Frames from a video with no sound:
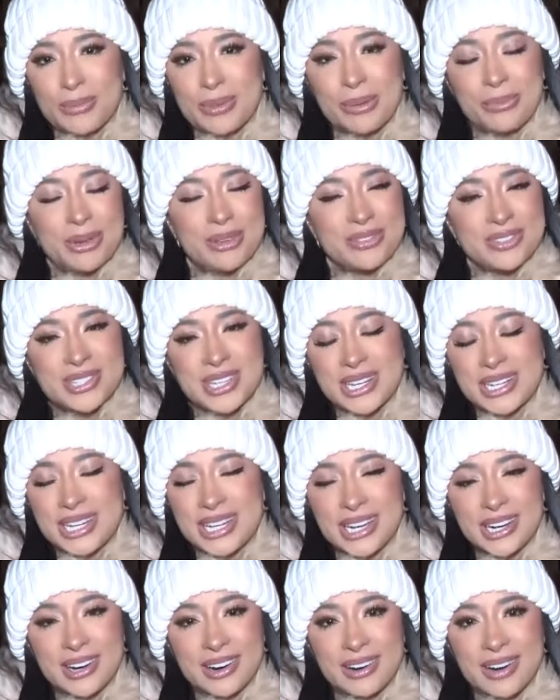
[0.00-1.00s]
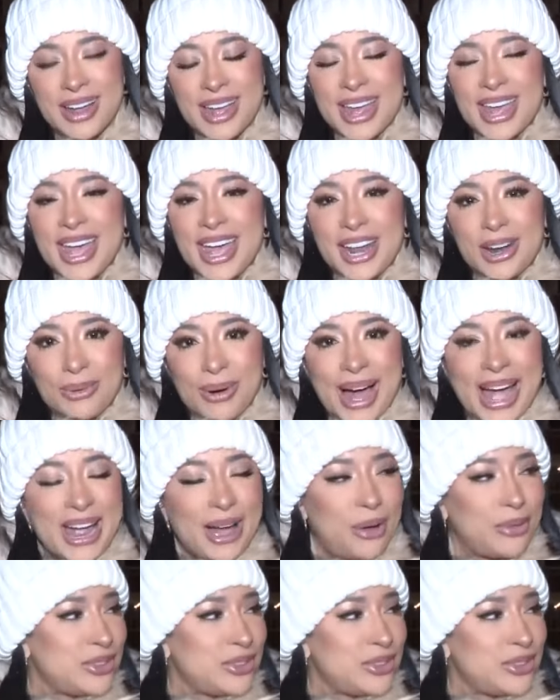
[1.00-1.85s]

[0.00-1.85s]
that we've seen here in Ohio.